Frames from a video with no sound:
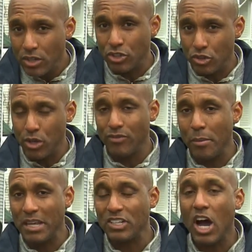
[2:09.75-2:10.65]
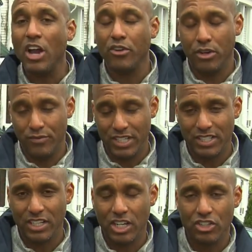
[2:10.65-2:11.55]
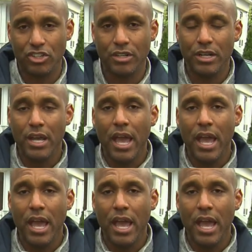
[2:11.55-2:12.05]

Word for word: The shooting remains under investigation.